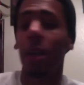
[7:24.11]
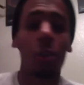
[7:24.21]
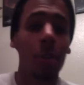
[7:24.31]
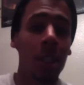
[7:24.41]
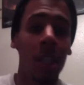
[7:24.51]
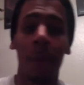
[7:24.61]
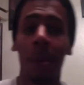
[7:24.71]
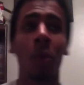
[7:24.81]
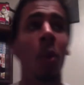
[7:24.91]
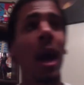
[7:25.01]
you can tell
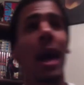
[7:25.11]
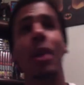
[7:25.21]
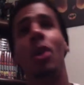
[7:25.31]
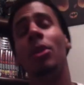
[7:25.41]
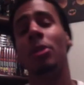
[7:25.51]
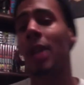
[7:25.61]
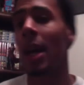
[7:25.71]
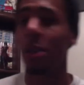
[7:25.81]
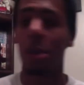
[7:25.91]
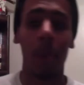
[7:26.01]
me why all those
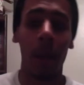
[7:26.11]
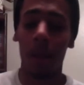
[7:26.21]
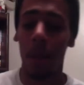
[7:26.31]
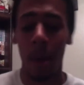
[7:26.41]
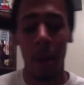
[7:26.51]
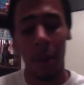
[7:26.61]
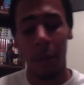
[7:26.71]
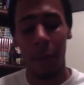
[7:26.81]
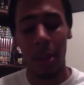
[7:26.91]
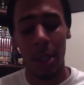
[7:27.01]
sagas are better than the
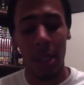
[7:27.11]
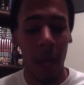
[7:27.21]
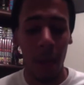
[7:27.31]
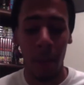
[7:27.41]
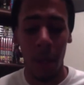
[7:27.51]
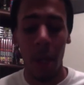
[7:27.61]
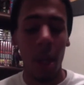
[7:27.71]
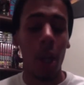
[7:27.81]
Frieza saga, but